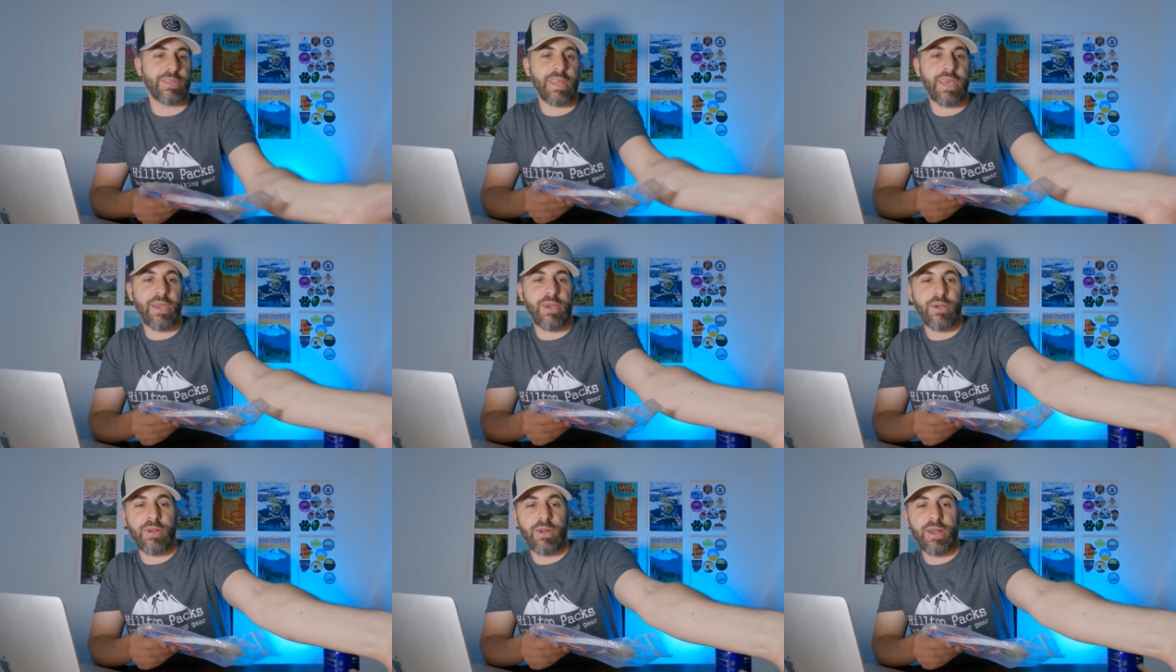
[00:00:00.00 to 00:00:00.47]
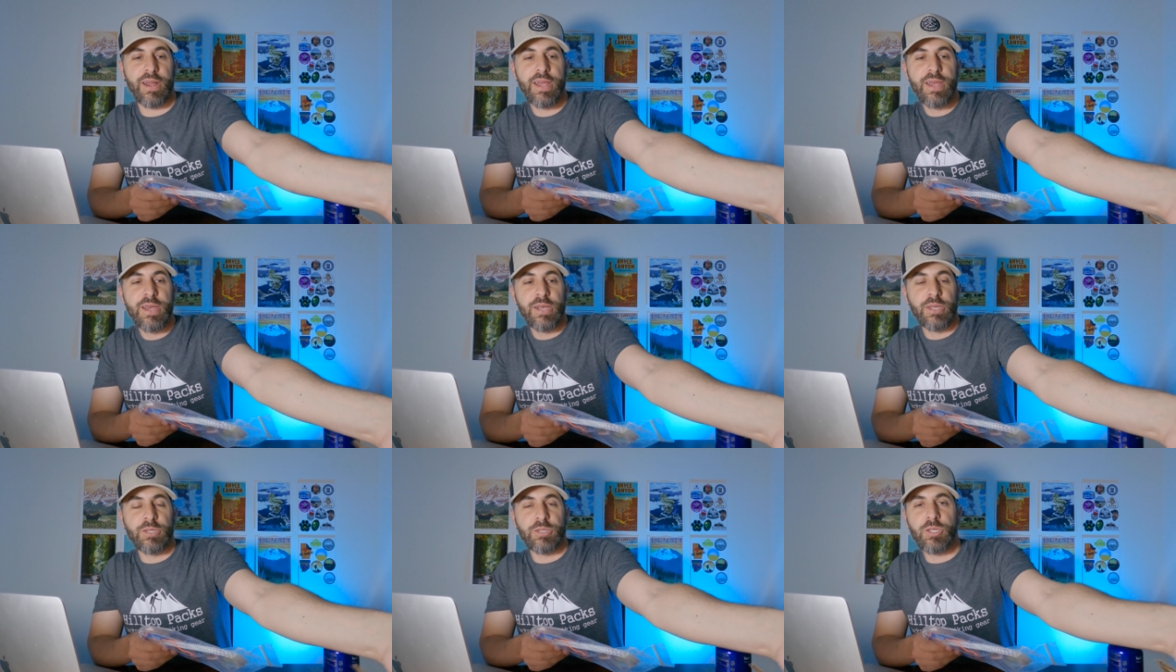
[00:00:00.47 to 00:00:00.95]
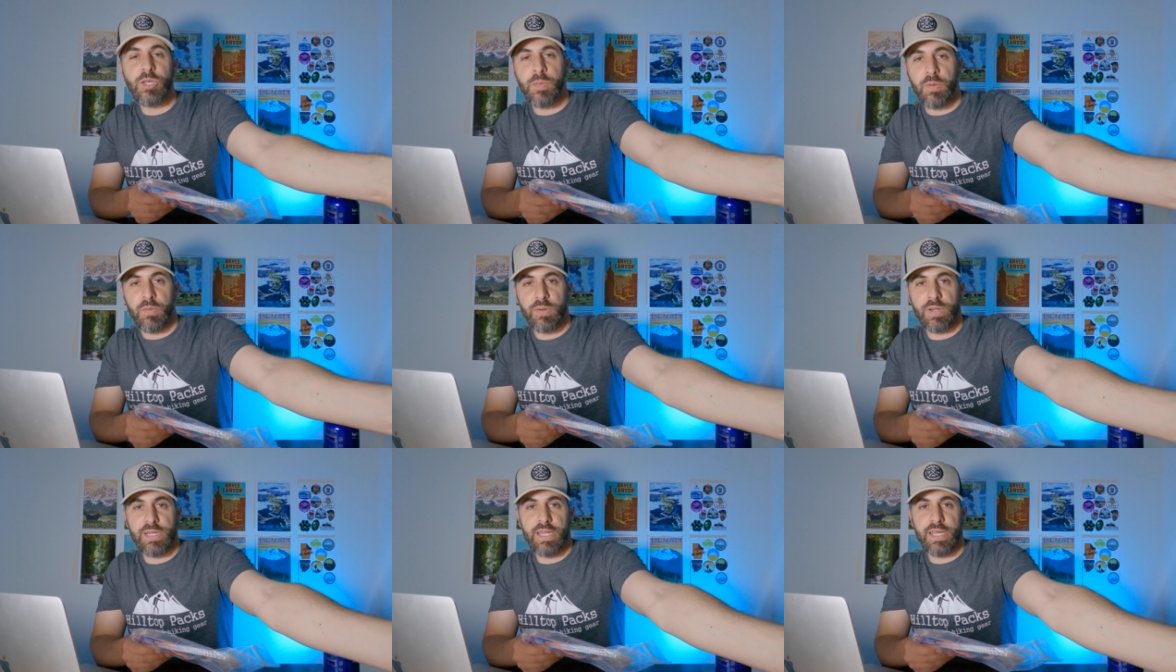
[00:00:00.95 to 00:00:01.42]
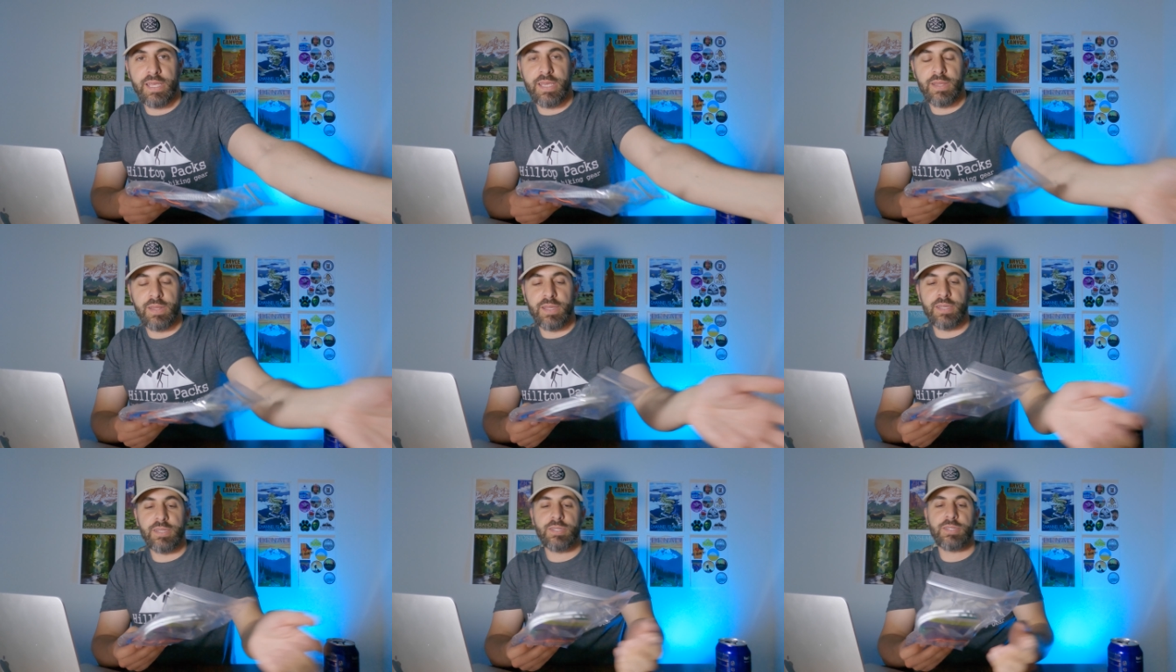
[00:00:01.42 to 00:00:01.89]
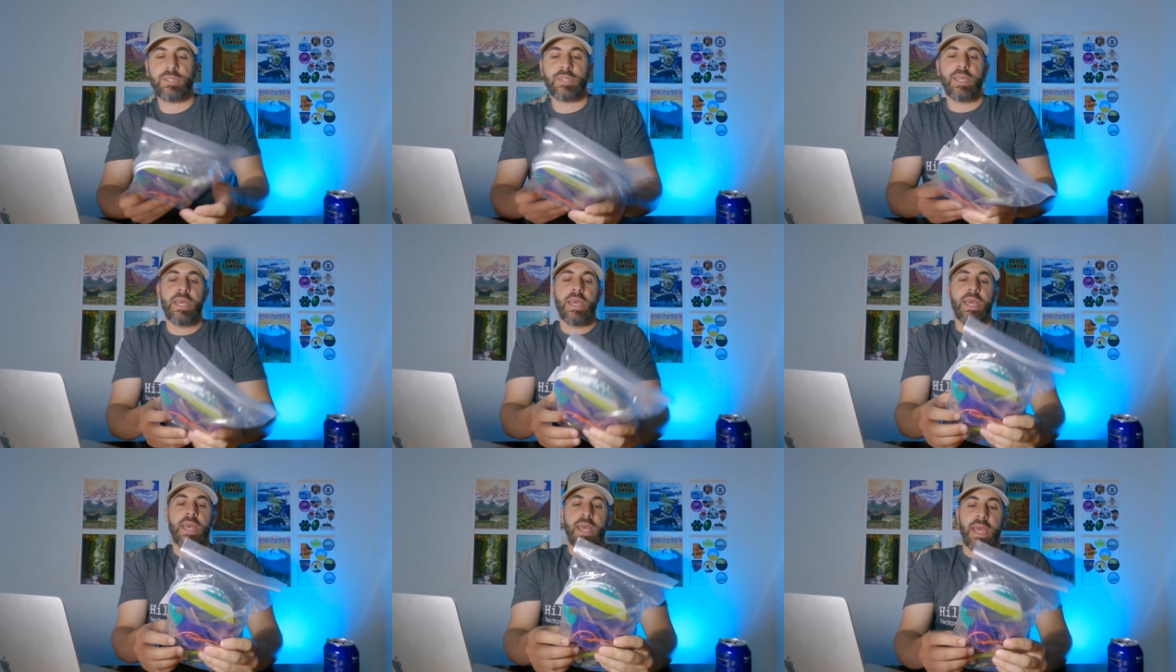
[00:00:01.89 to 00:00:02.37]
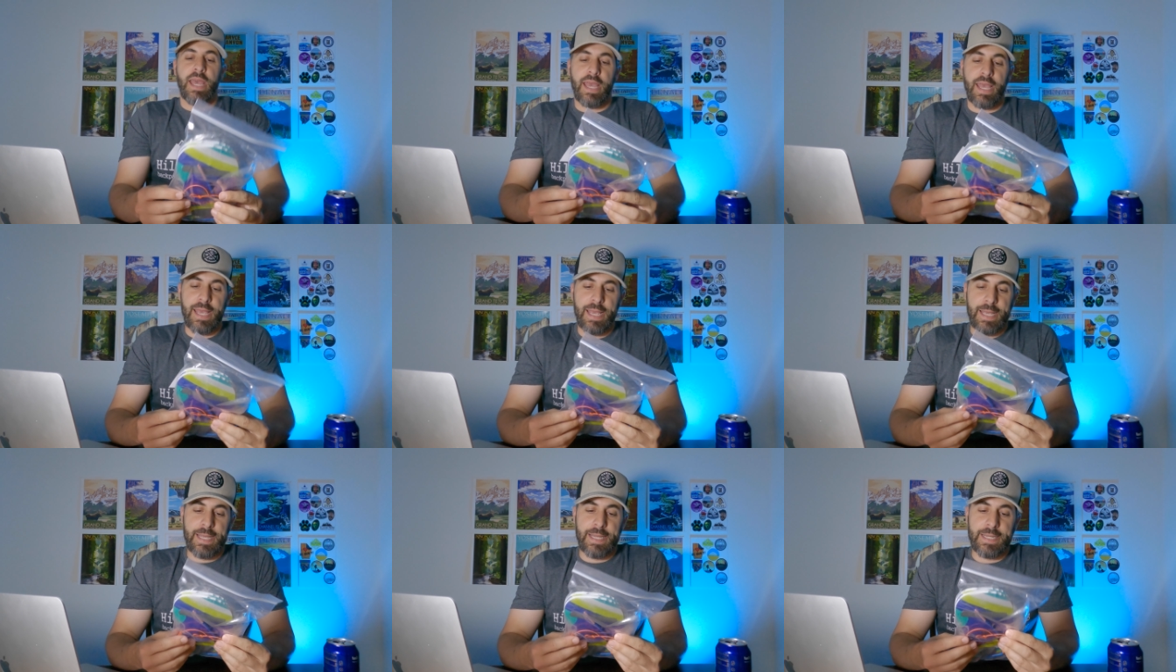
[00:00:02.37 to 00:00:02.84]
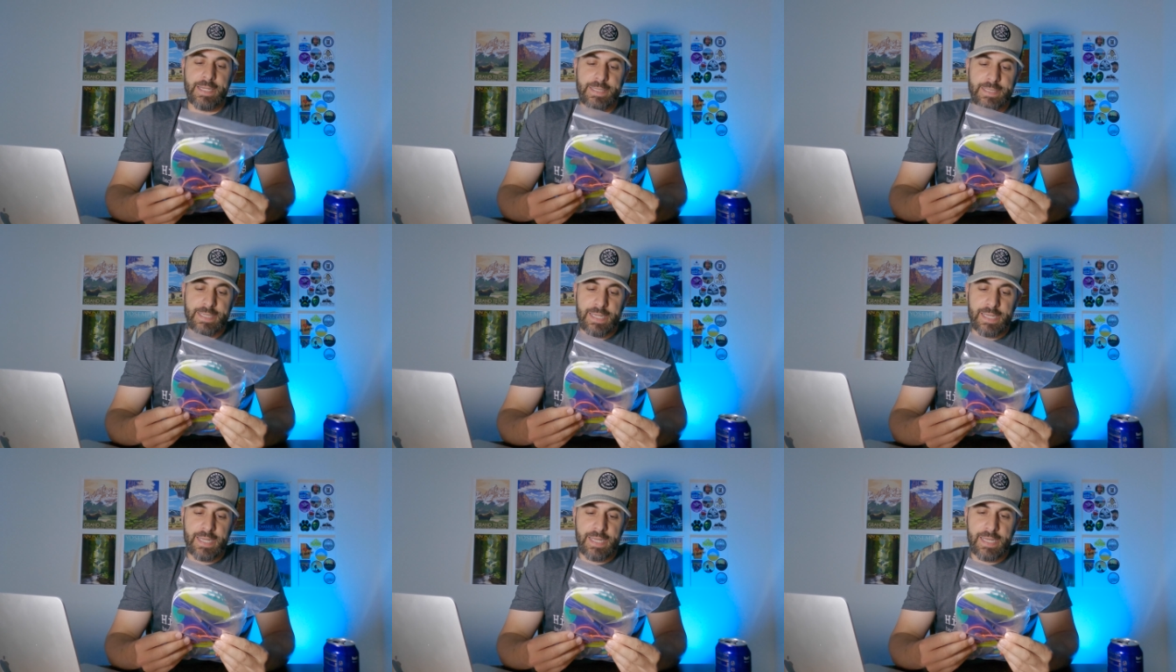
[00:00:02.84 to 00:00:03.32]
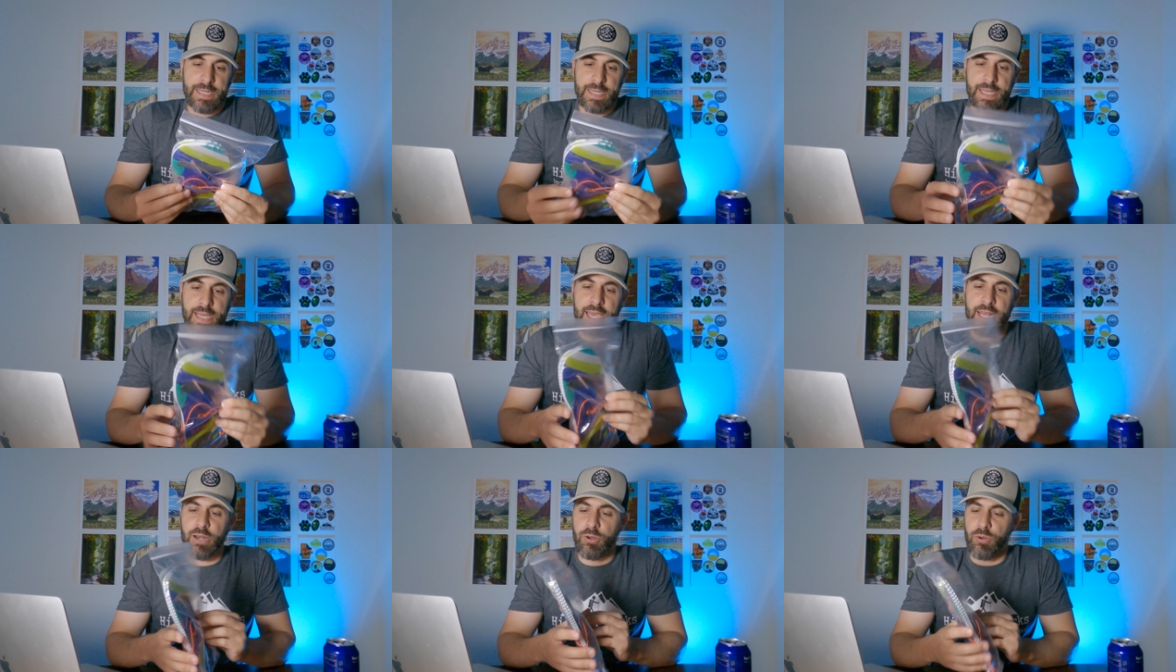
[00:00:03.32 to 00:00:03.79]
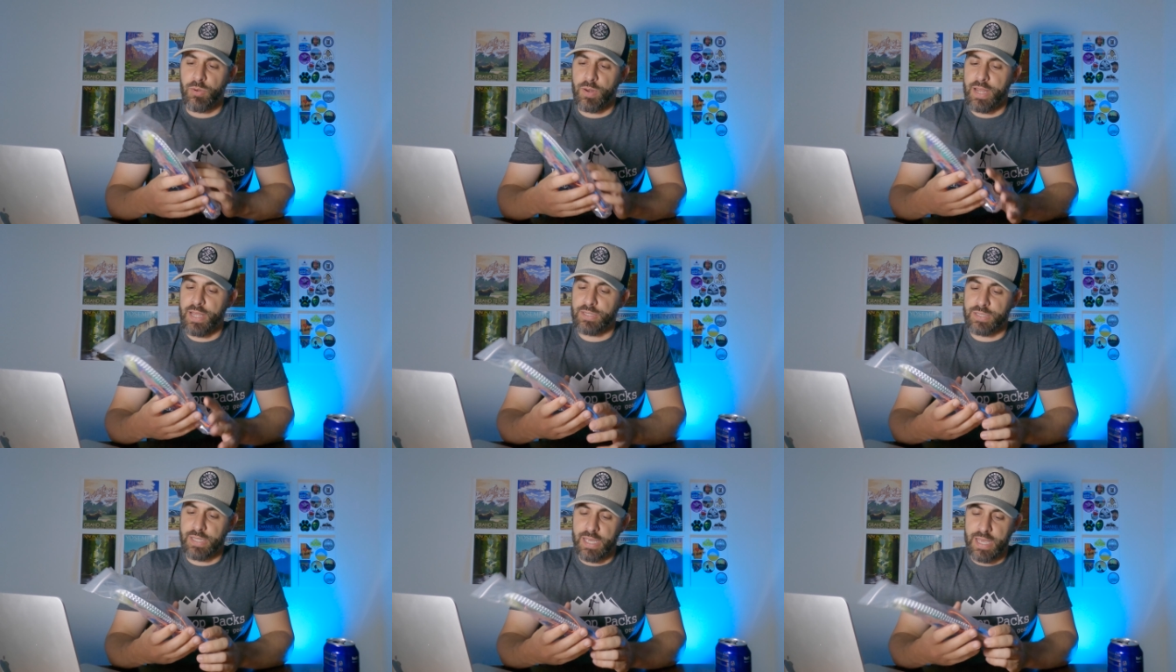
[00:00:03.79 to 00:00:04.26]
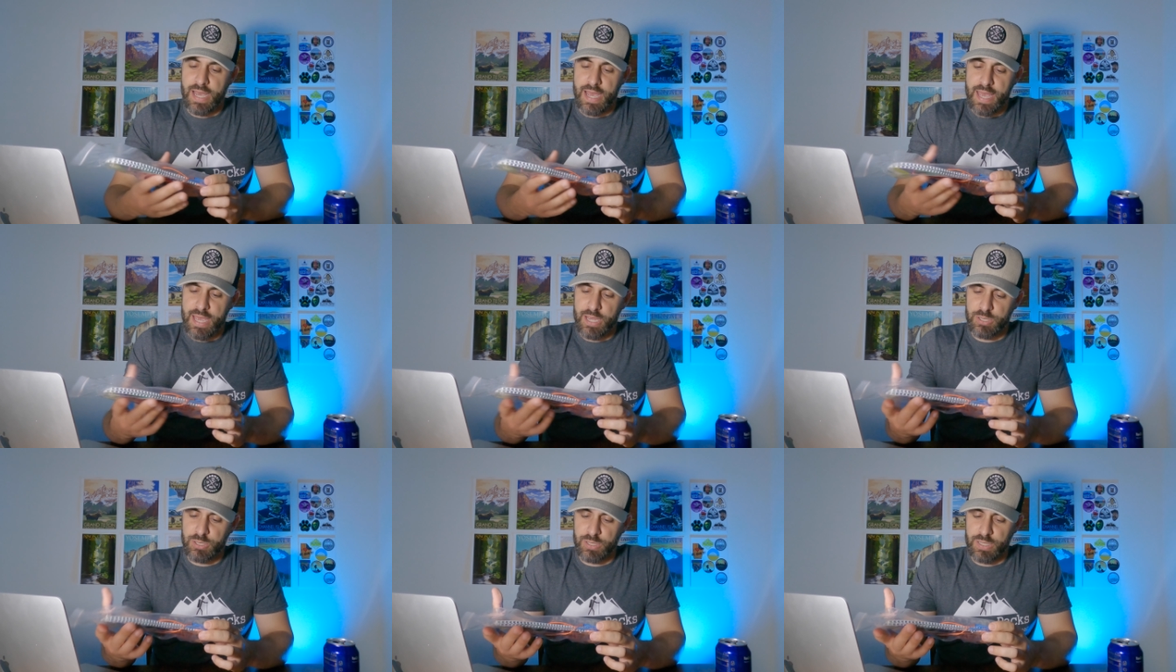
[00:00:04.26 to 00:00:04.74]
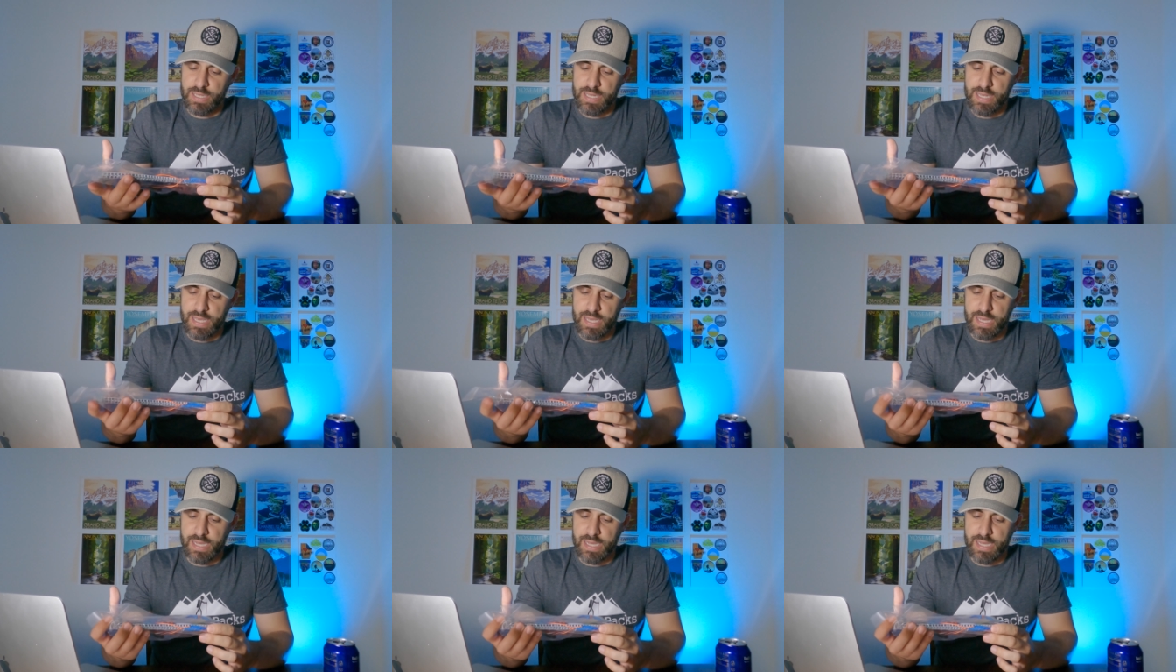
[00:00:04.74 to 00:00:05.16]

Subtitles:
They are super ridiculous and kind of crazy. I actually